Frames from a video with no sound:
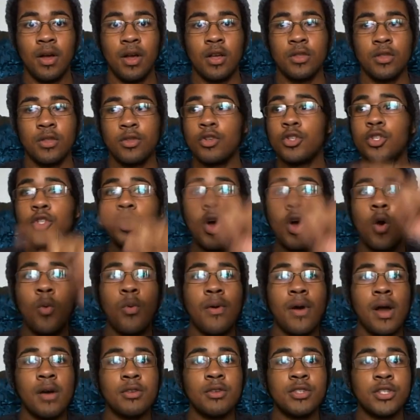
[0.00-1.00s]
There's
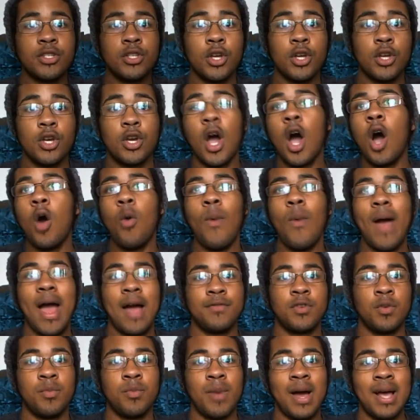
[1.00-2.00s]
nowhere else to go
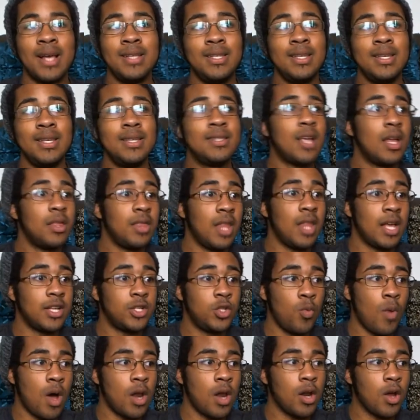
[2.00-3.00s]
after Pisces unless
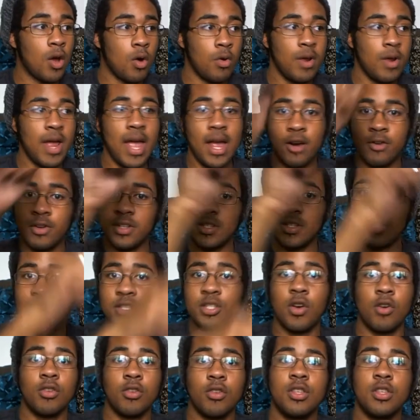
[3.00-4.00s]
you want to go to Aries and start